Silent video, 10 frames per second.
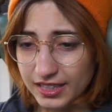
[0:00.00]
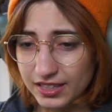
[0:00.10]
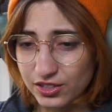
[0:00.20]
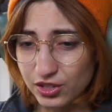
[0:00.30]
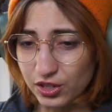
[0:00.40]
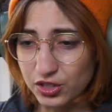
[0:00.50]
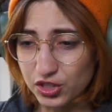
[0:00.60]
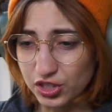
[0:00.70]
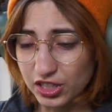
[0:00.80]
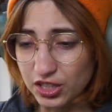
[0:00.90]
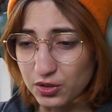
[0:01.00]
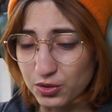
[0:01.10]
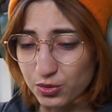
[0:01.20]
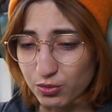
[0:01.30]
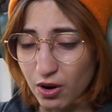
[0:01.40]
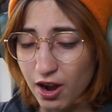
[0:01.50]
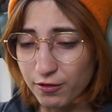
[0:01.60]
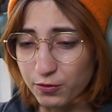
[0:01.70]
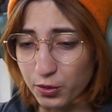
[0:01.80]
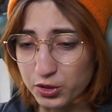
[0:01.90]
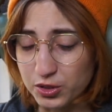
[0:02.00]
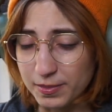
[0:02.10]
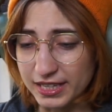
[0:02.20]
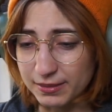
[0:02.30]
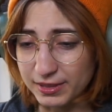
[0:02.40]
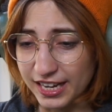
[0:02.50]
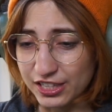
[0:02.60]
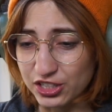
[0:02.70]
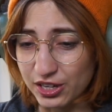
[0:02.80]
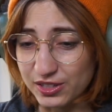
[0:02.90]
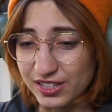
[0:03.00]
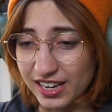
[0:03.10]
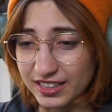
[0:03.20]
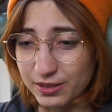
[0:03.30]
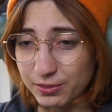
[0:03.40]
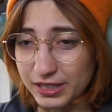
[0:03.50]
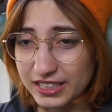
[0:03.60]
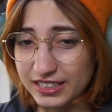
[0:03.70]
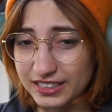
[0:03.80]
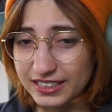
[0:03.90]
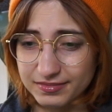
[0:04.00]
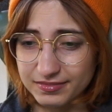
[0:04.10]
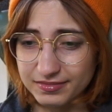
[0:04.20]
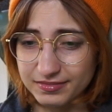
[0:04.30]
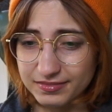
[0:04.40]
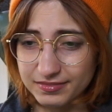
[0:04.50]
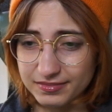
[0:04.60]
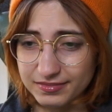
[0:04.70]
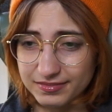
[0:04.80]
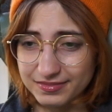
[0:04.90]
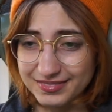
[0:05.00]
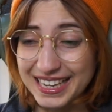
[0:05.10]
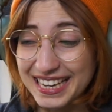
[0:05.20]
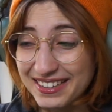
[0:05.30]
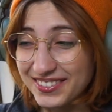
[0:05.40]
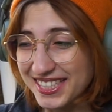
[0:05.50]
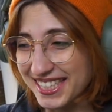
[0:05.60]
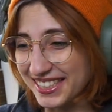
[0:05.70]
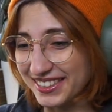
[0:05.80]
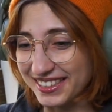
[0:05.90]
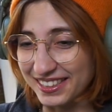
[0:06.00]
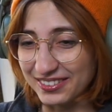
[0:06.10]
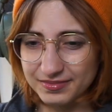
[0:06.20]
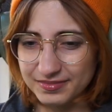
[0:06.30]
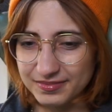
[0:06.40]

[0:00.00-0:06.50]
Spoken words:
So he's just gonna use raw force to make them catch outside the ring? That wasn't good enough.